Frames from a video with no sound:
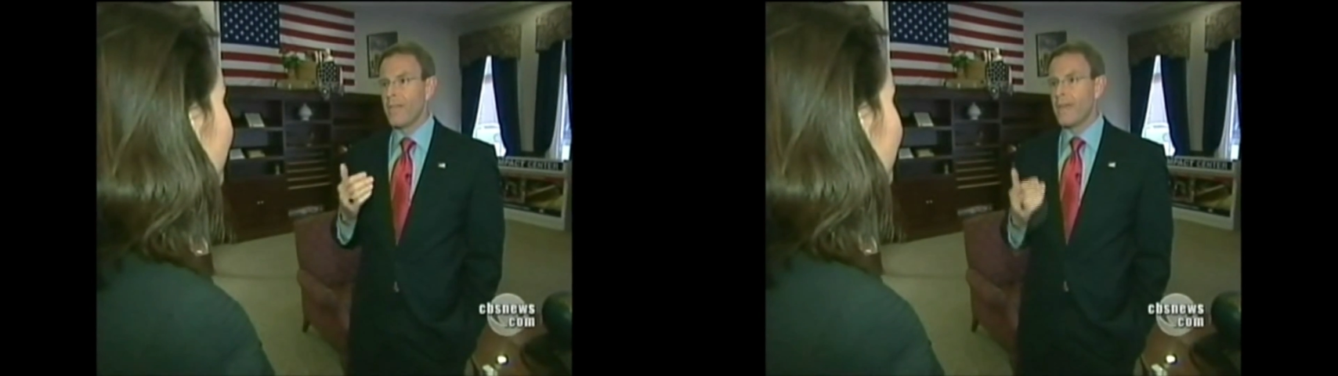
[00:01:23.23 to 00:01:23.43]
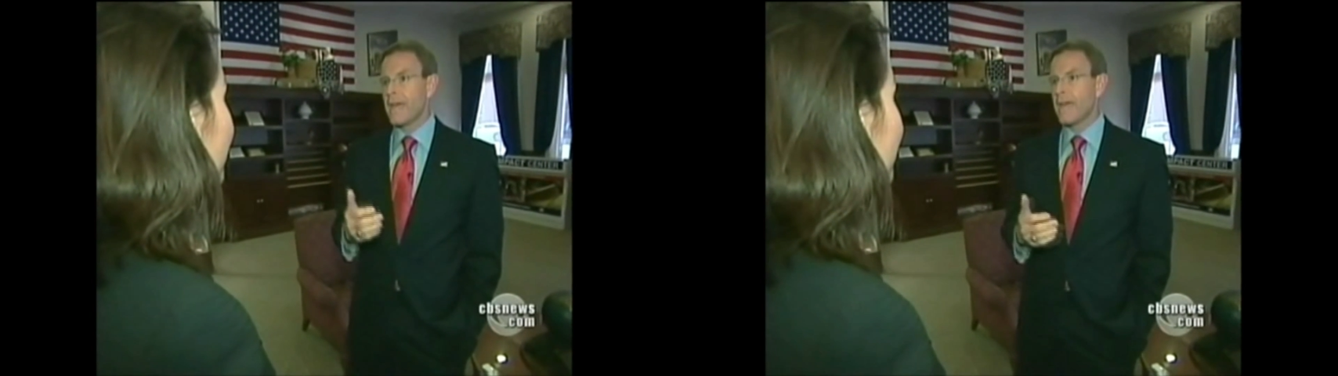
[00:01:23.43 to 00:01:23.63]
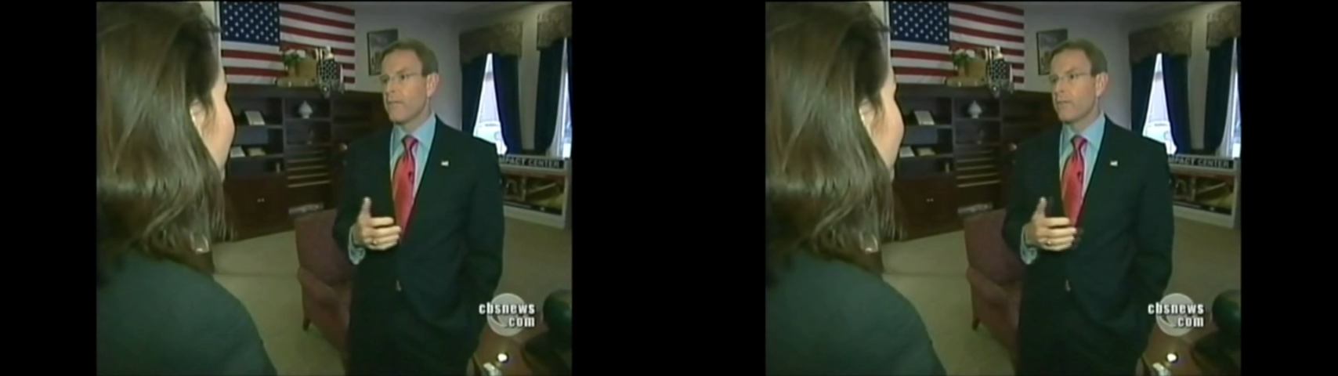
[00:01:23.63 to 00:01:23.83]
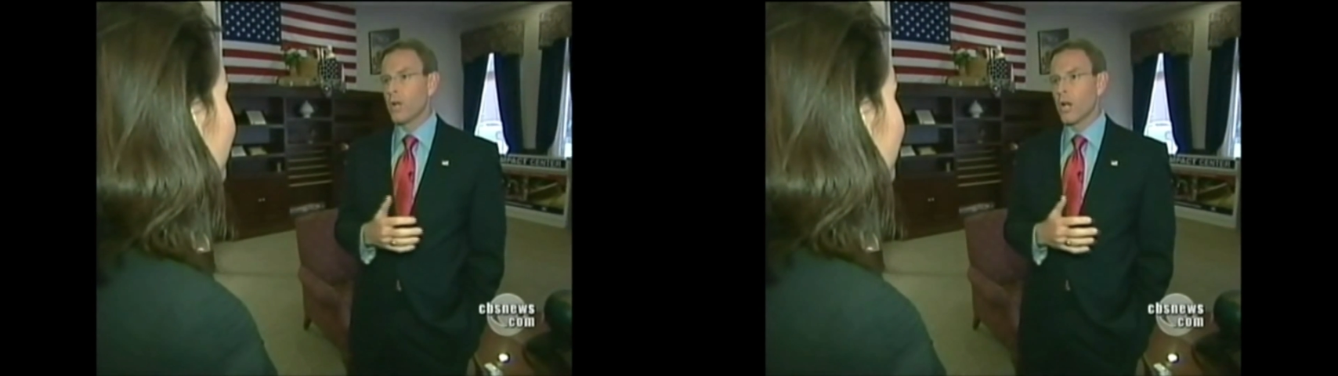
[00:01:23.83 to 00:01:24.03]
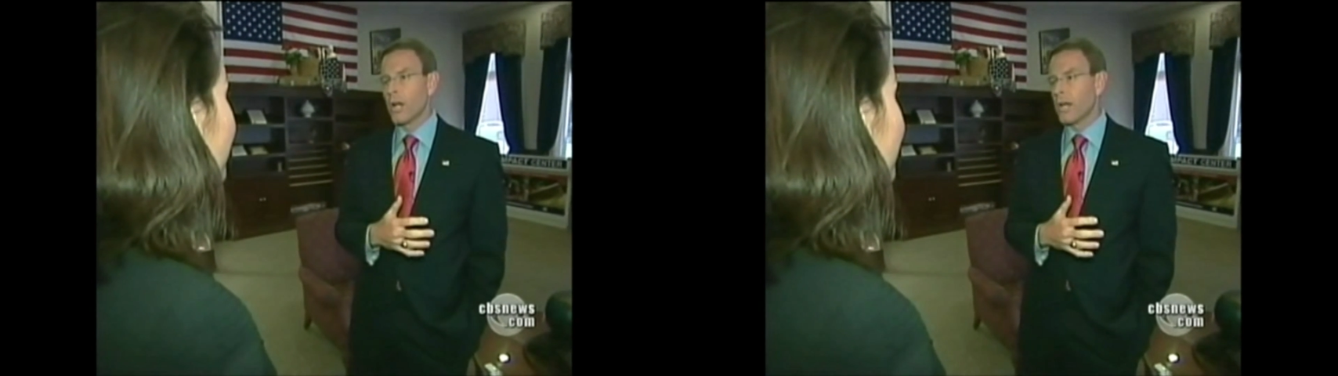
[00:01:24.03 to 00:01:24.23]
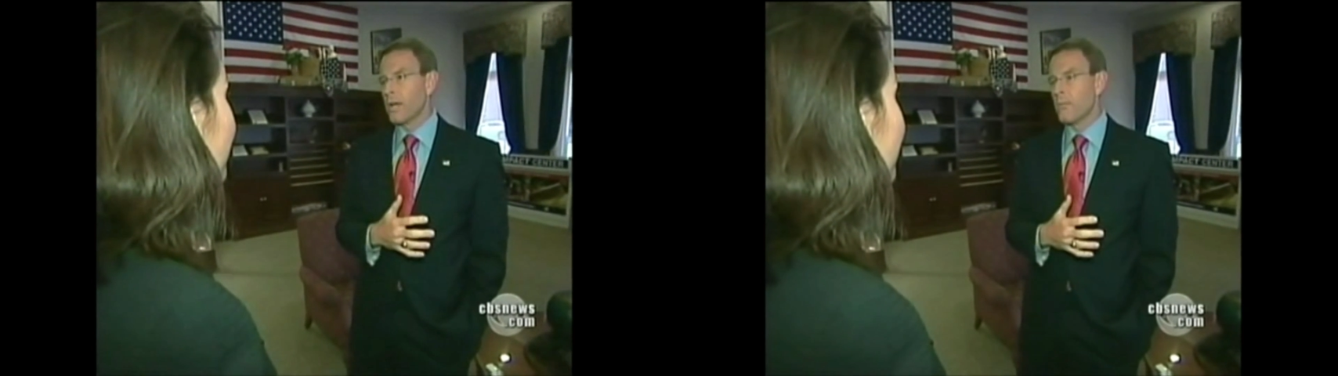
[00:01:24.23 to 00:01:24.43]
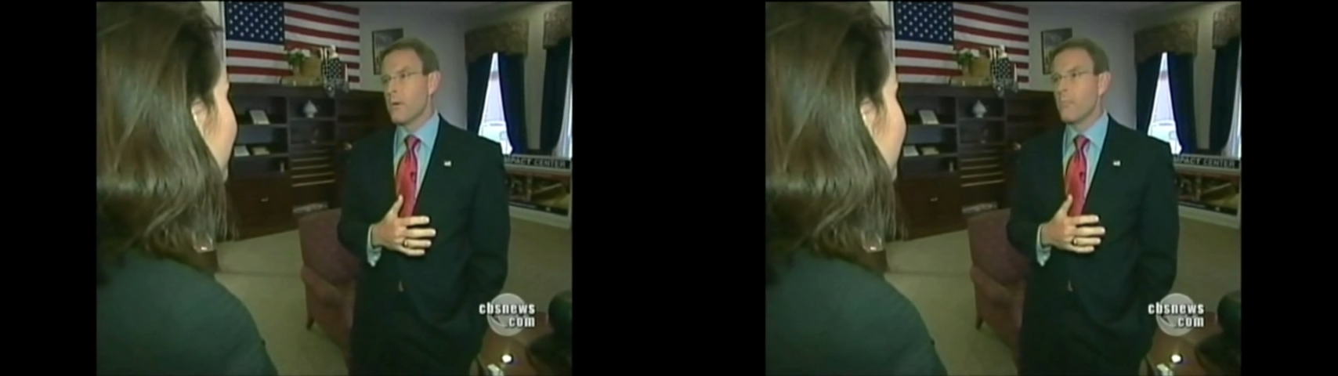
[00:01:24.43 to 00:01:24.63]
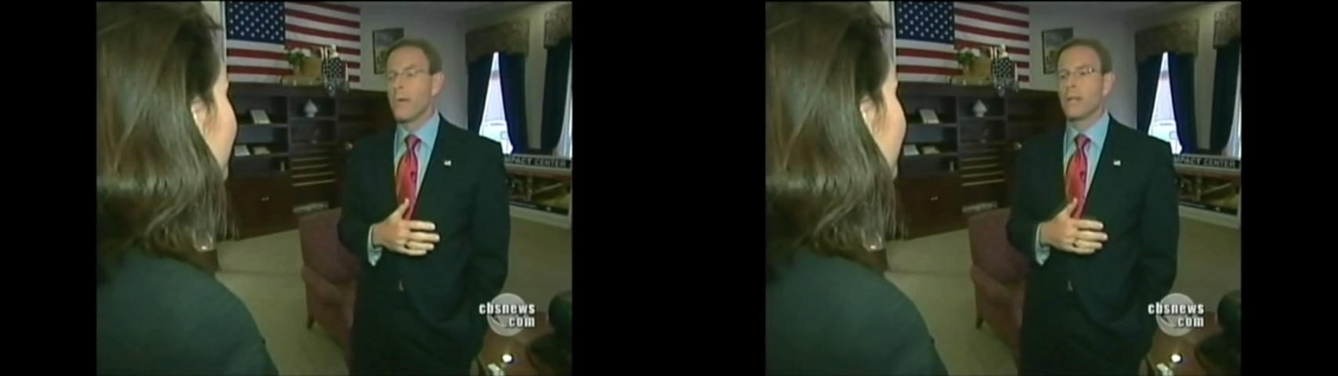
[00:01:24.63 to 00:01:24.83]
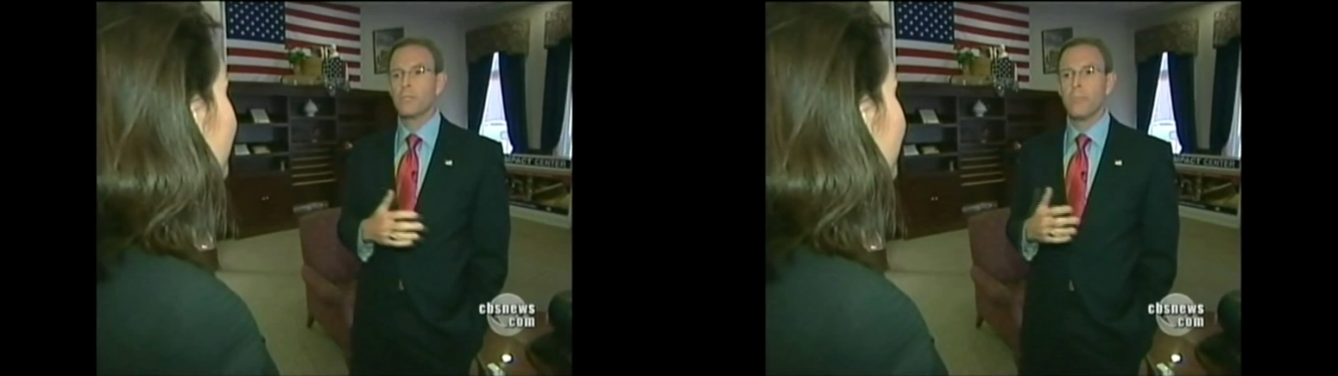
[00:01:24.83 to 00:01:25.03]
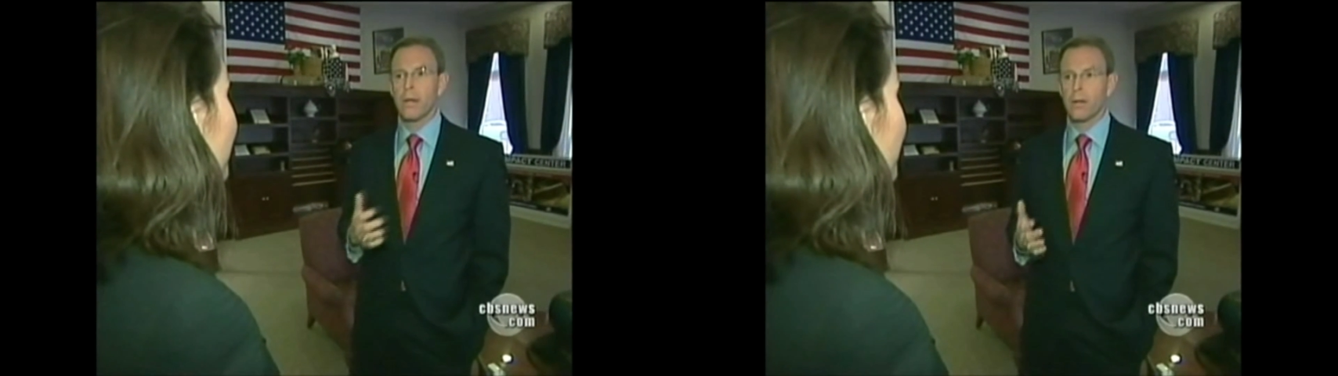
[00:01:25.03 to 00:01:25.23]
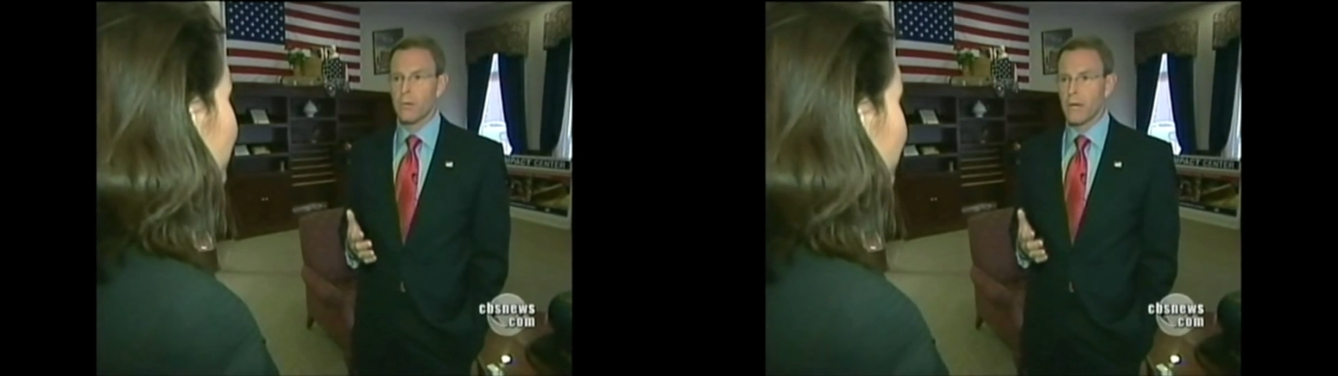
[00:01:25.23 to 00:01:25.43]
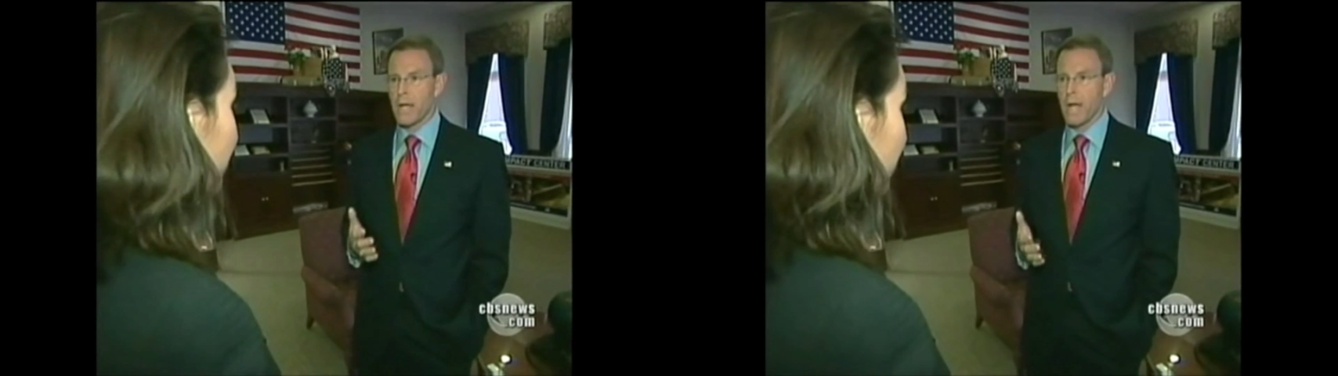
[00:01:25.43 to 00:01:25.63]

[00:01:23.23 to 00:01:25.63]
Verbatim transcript: they have a, a much better